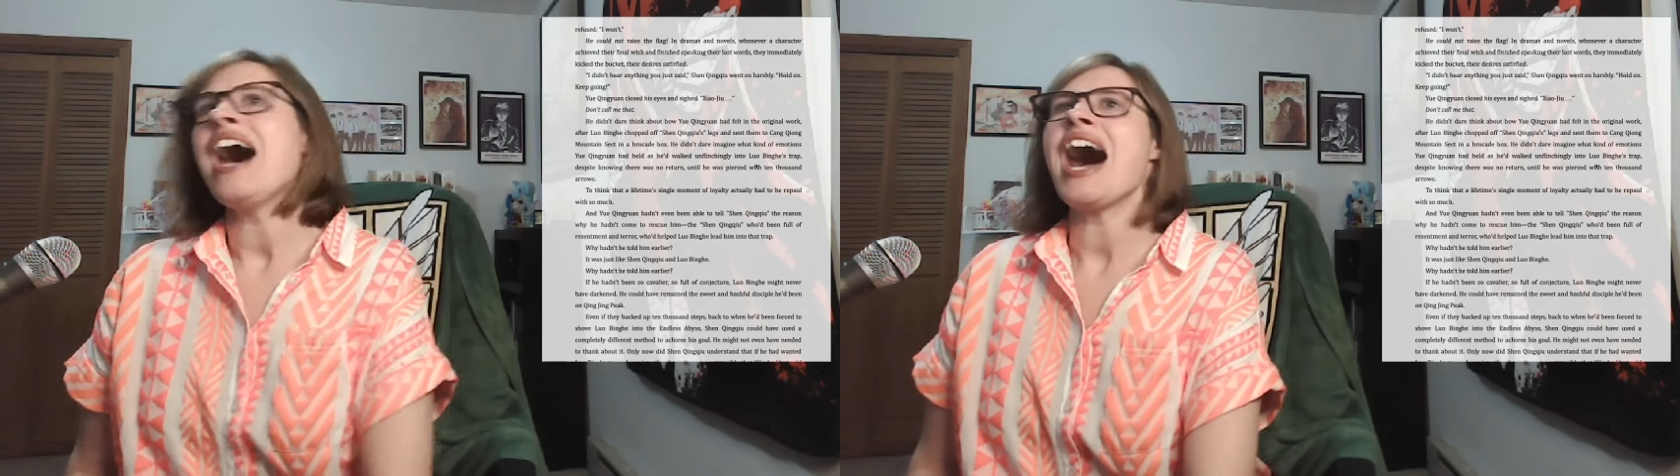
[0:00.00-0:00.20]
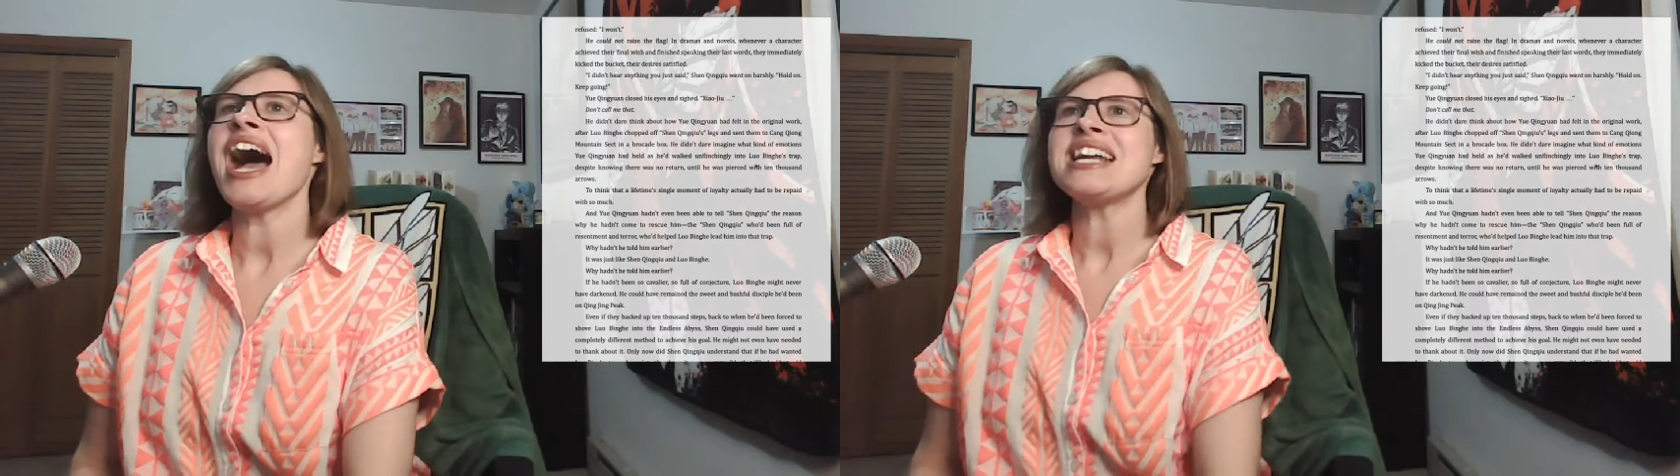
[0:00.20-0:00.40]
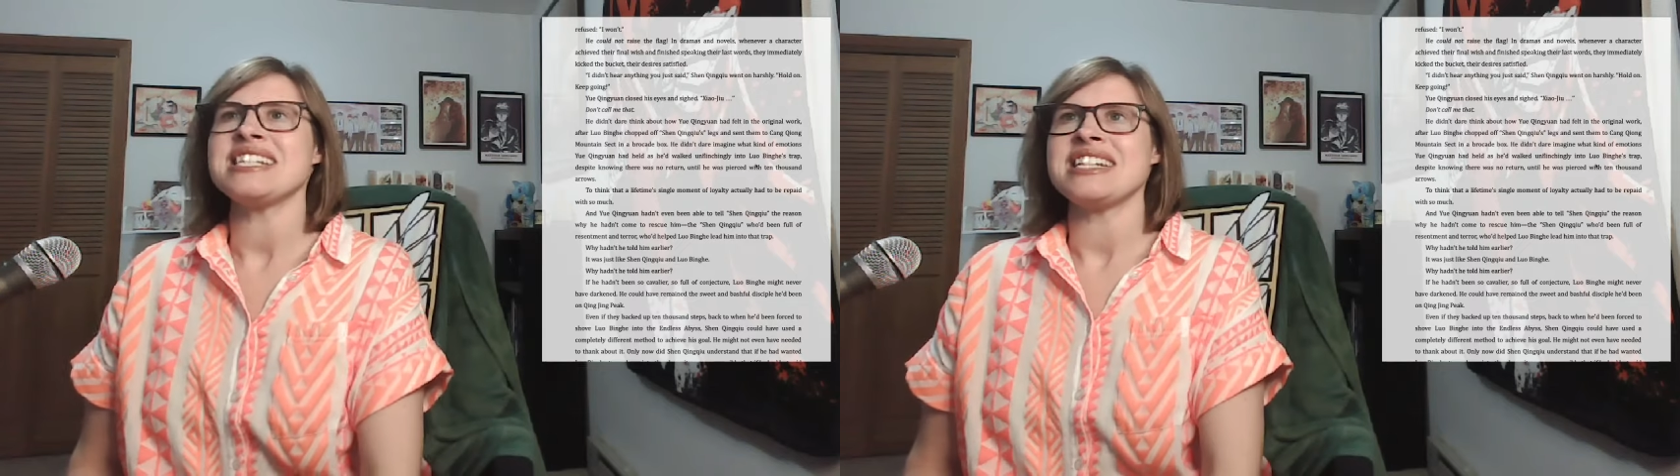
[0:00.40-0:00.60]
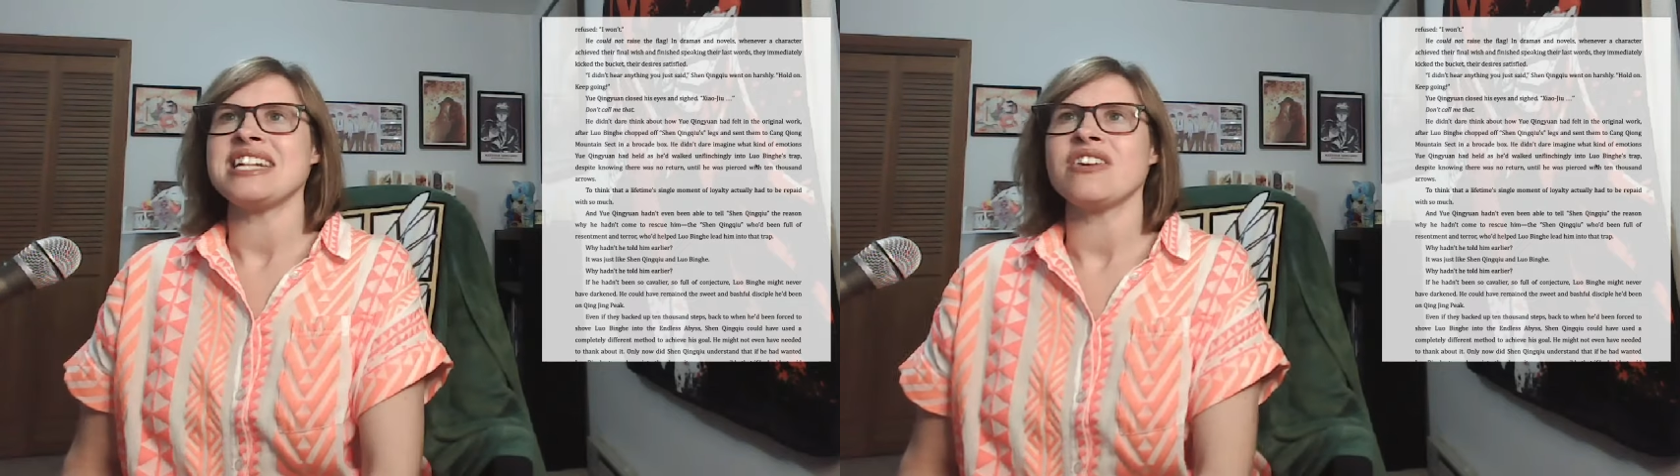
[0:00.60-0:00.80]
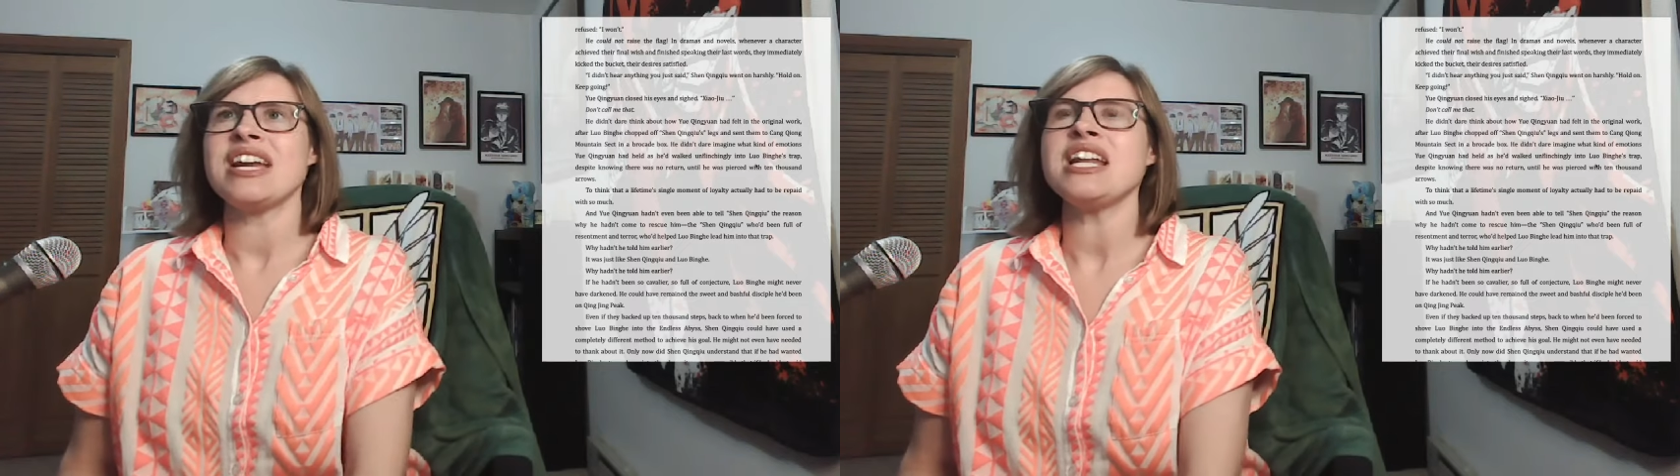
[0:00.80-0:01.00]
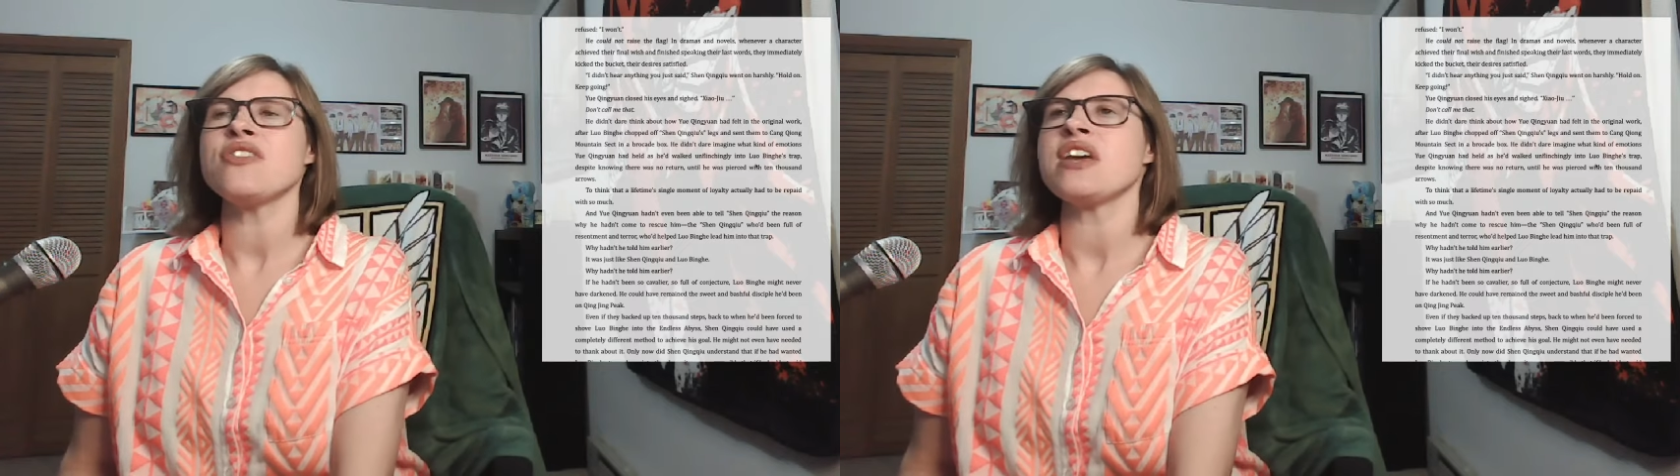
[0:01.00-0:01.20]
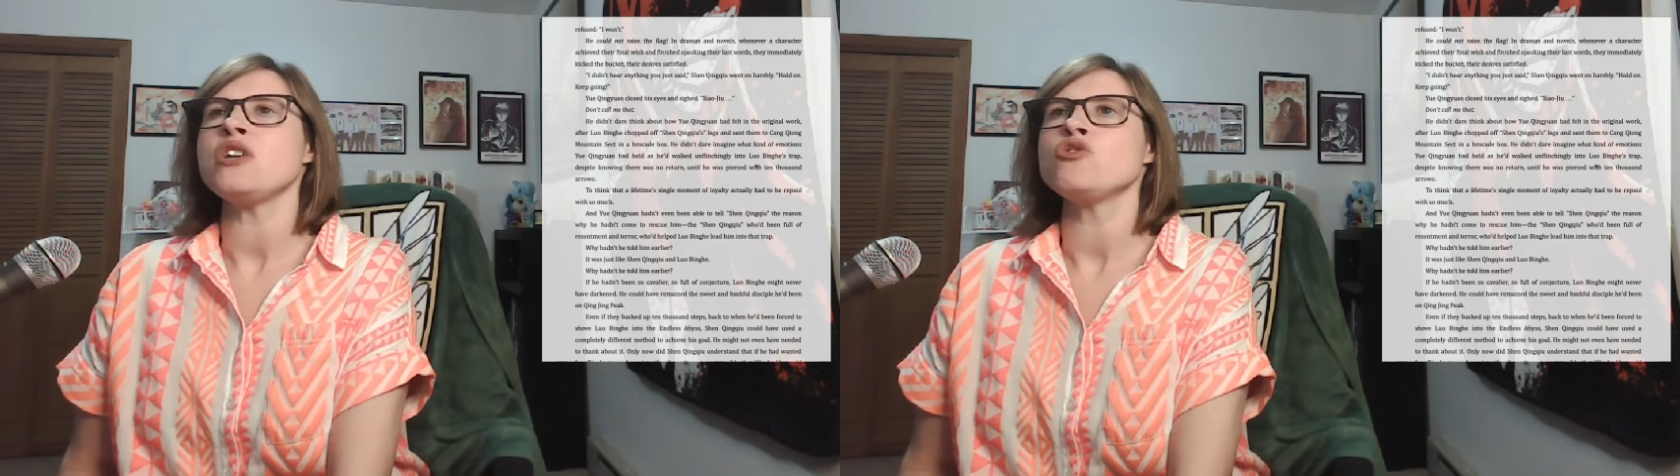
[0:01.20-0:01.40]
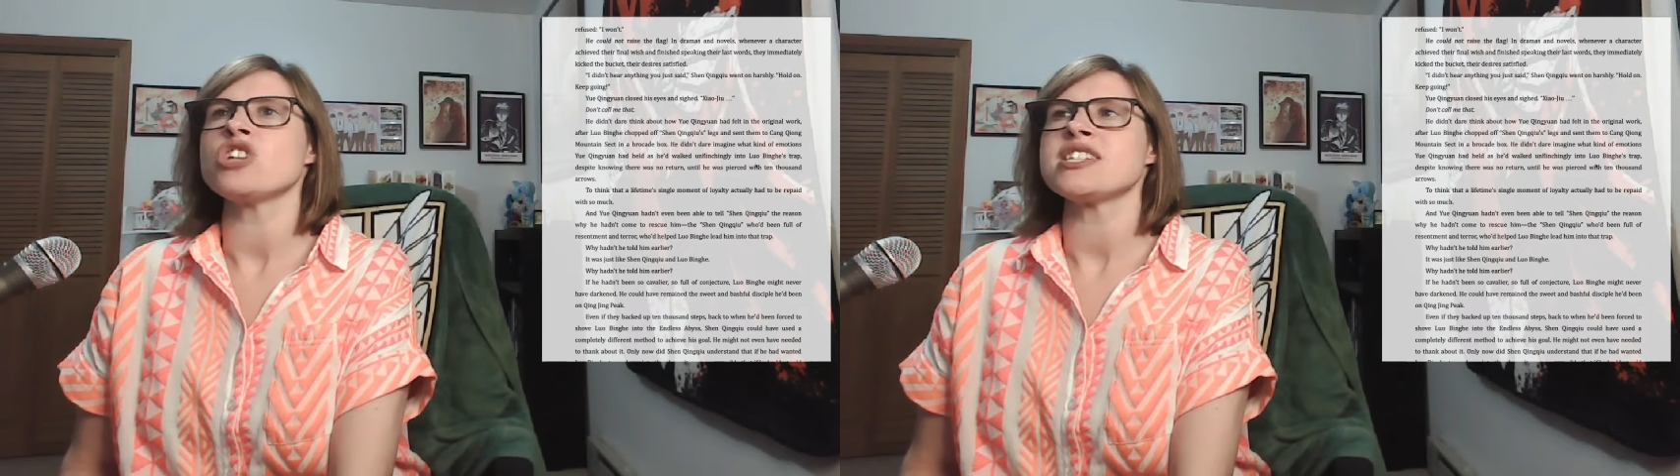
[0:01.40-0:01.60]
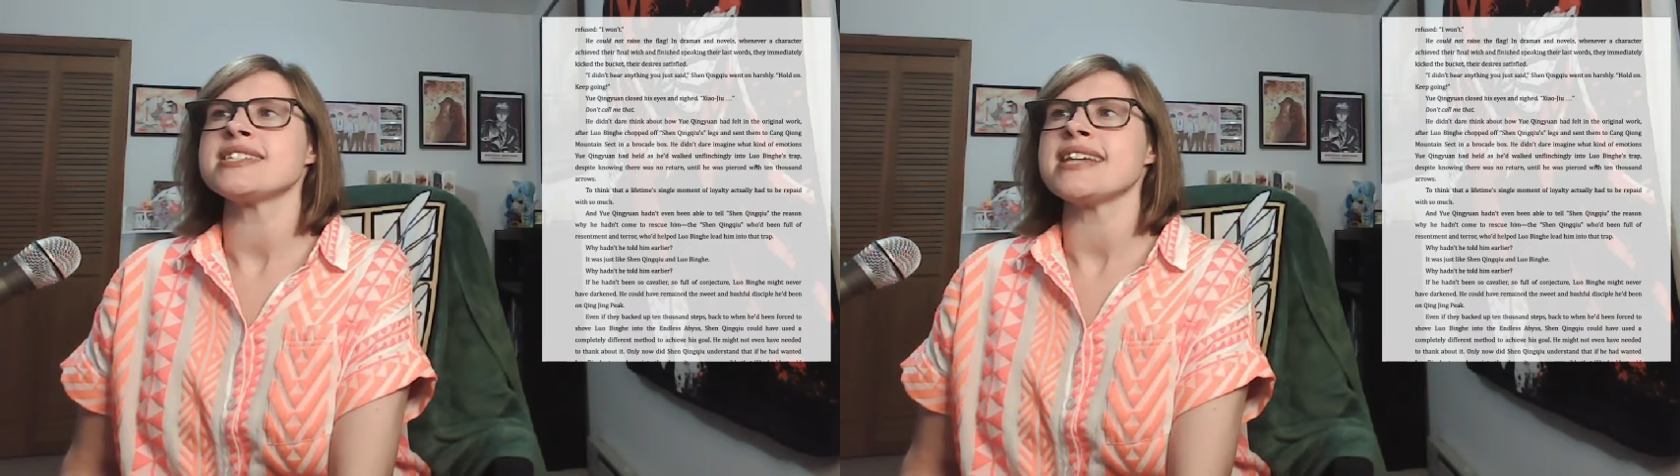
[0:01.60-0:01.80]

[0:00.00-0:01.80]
I didn't hear anything you just